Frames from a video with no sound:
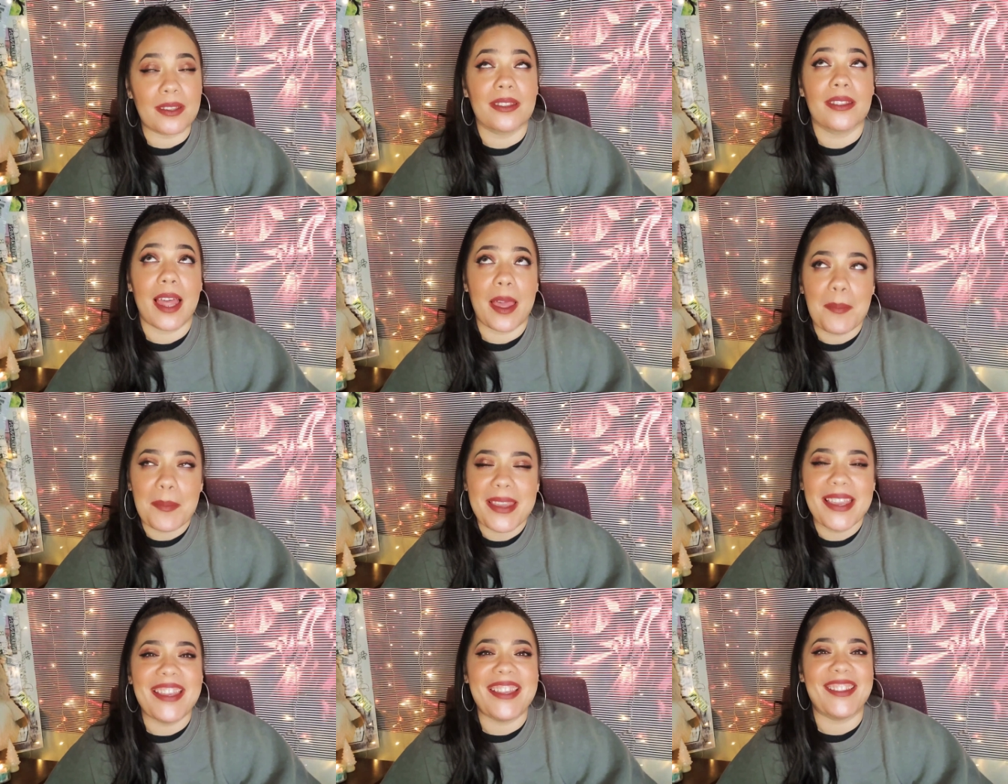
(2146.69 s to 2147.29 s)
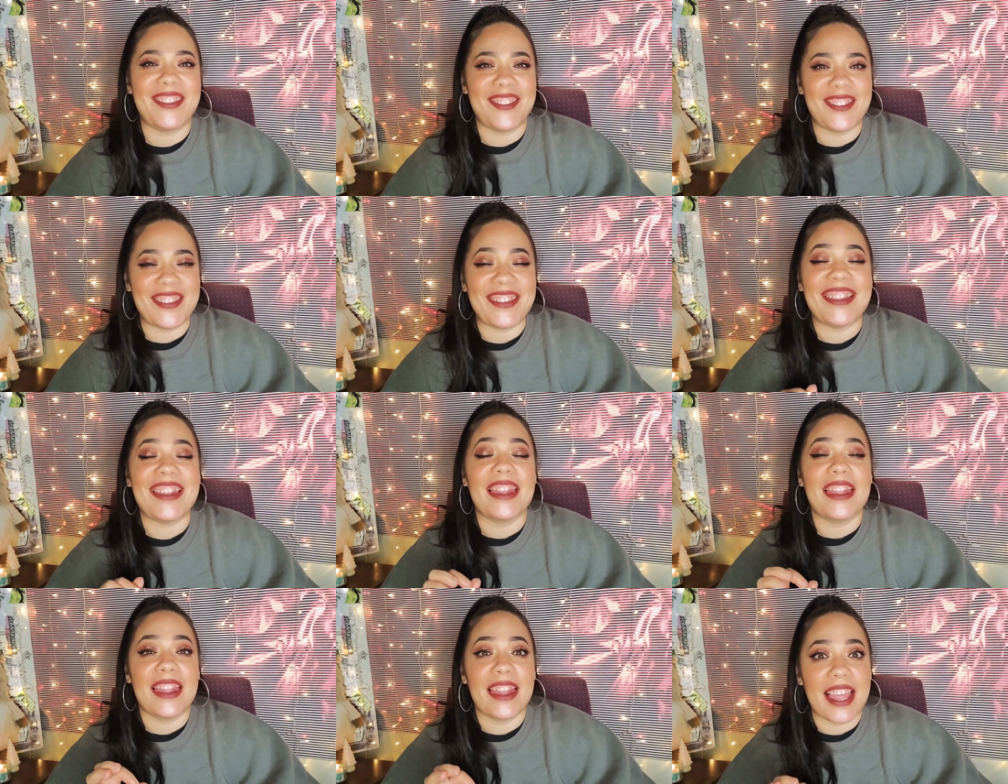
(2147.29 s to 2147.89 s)
Let
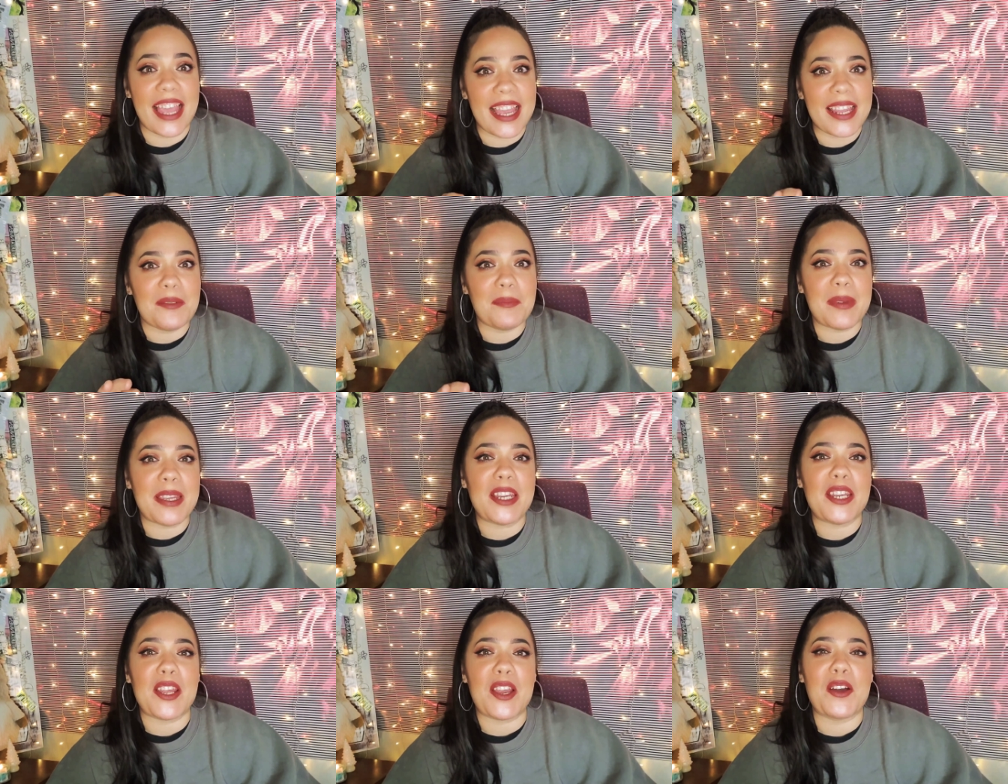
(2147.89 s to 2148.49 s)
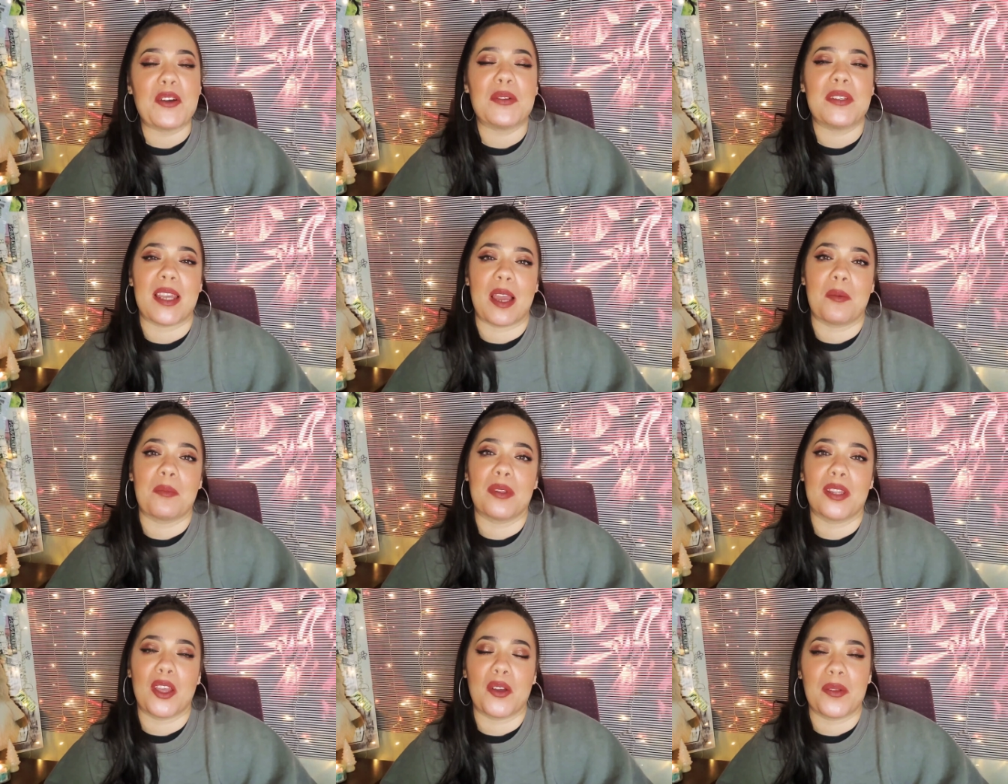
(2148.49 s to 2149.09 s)
me know
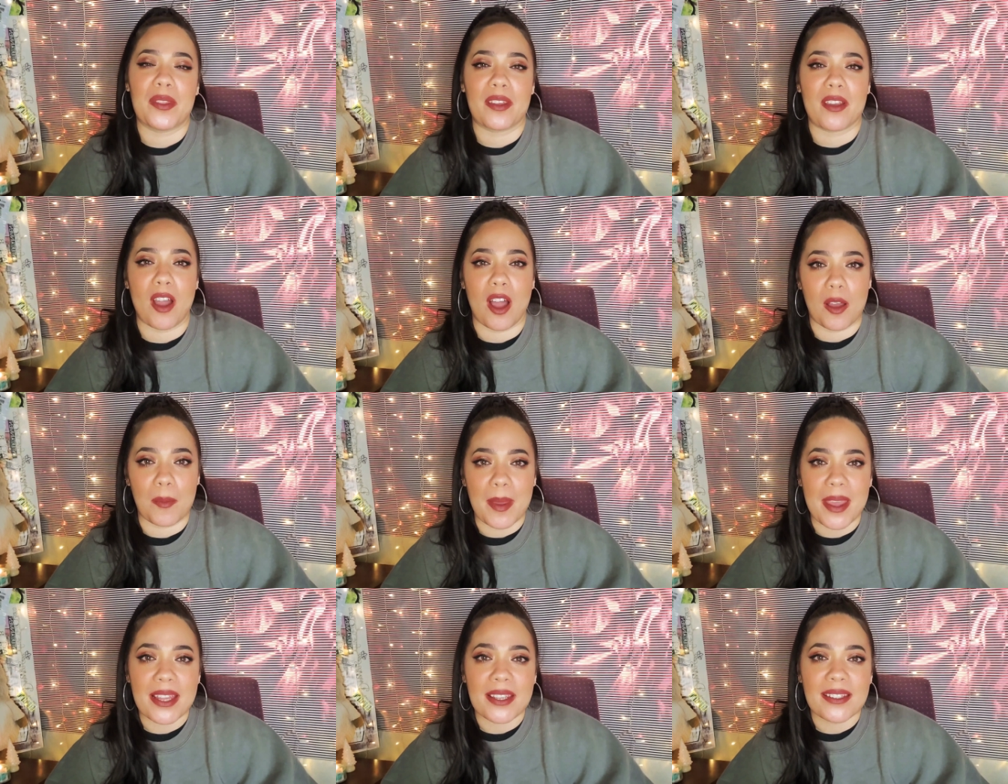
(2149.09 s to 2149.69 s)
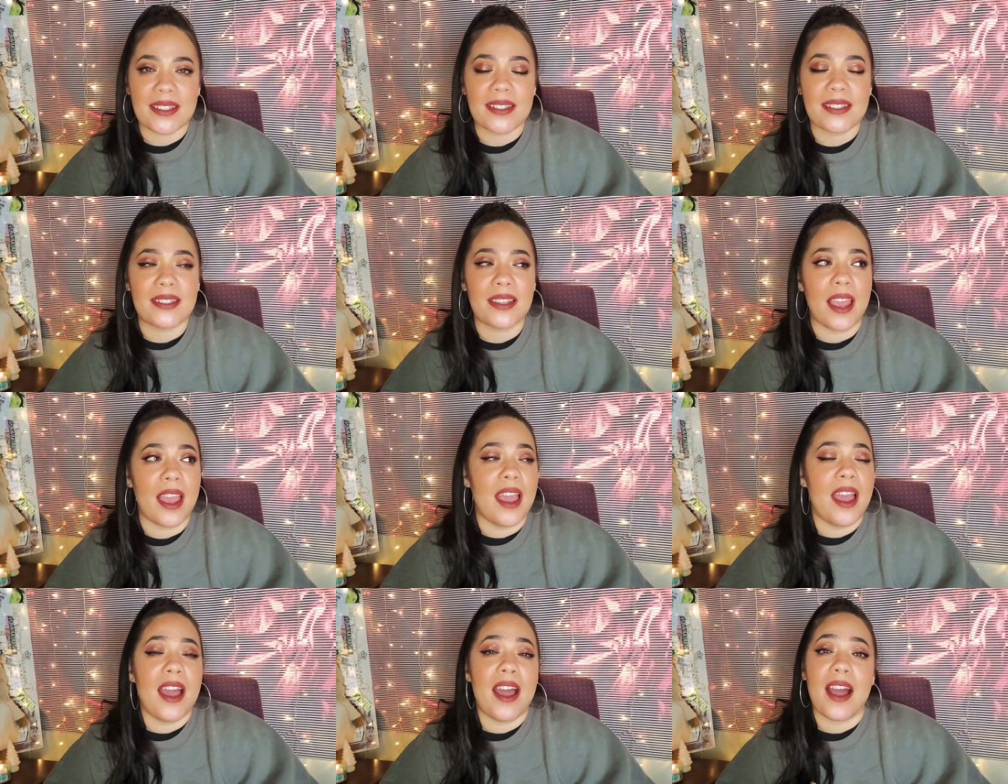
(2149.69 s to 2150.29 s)
down below in the
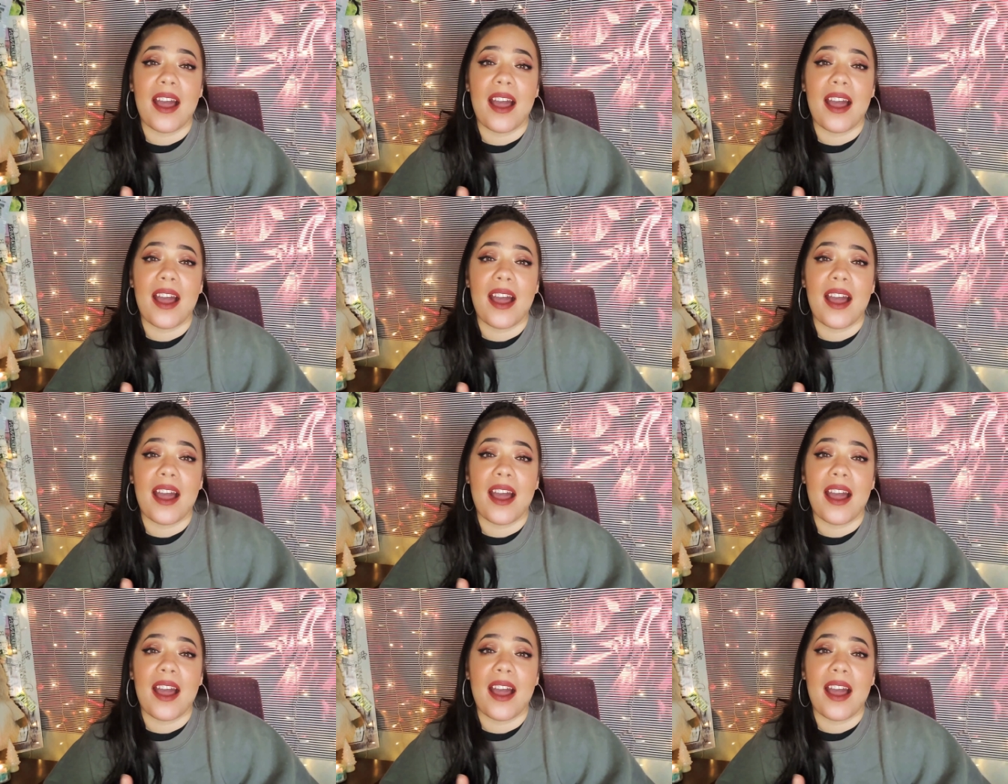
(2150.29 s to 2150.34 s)
comments,